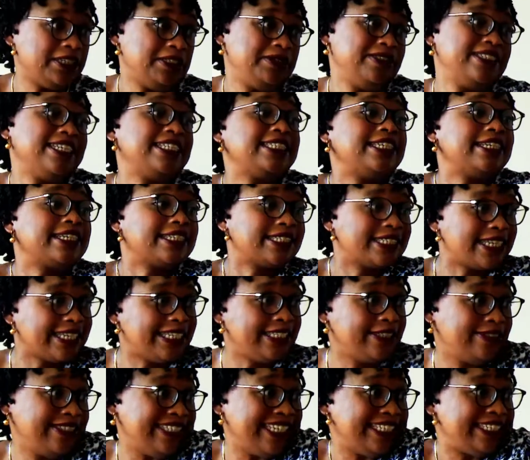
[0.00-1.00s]
it's
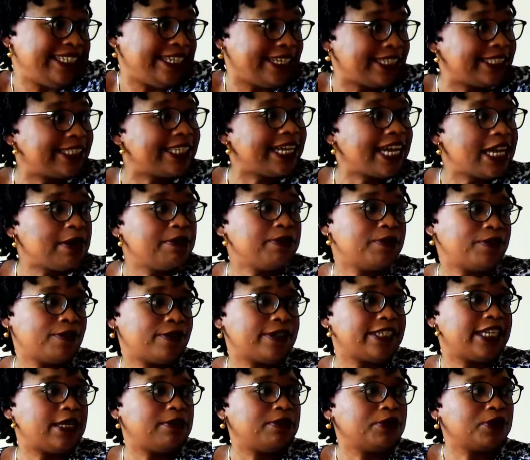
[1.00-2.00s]
gonna take time for
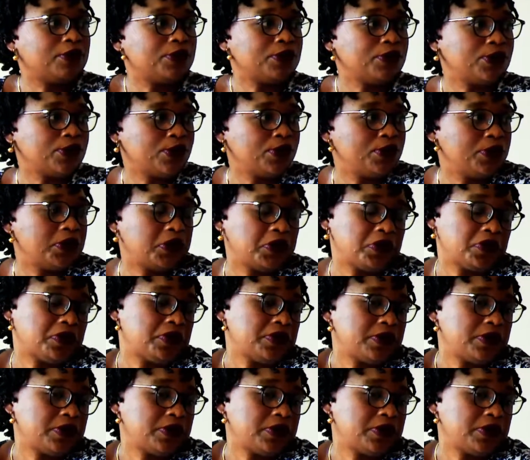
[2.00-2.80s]
them to do so.